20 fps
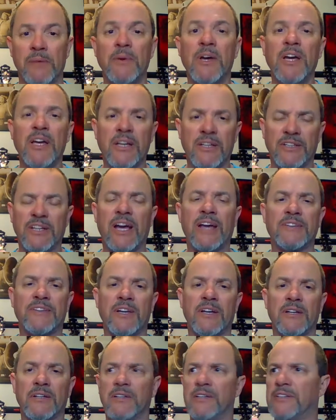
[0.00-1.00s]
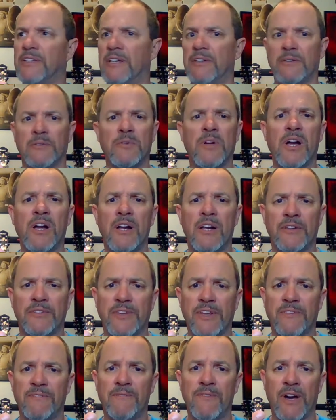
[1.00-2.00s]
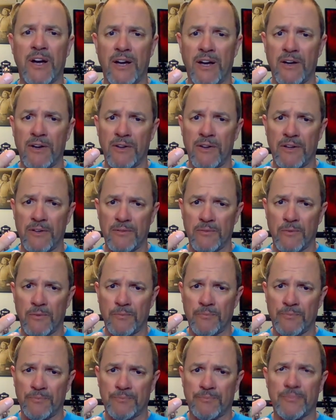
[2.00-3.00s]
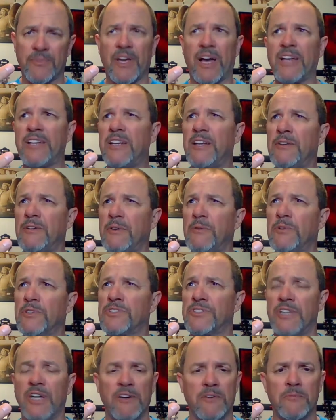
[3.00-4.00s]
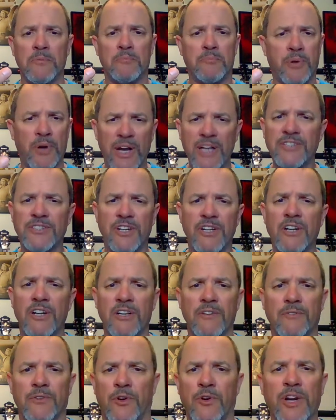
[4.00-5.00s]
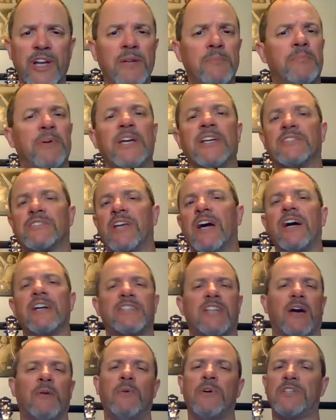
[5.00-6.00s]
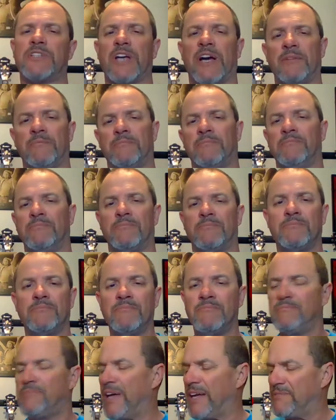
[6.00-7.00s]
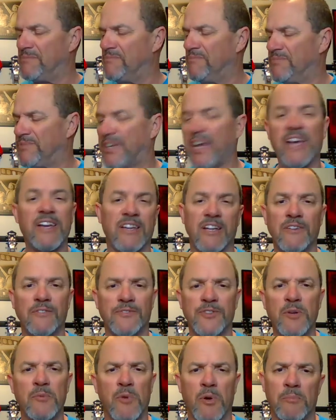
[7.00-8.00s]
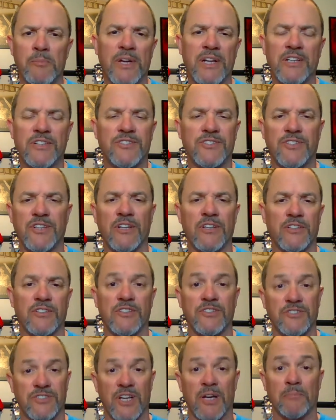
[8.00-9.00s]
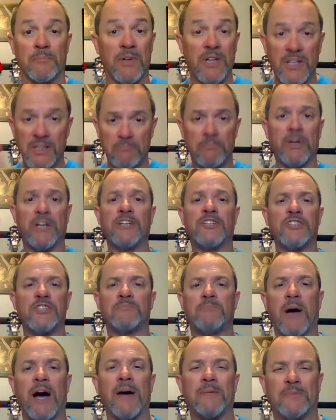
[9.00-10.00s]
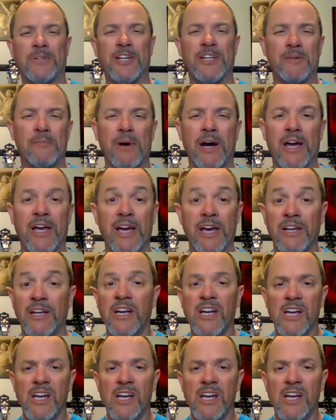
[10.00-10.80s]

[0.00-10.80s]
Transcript: And you had the the, the uh, I he was the president of Greenpeace. Gosh, I wish I had taken a few more minutes to look this up, but it just popped into my head.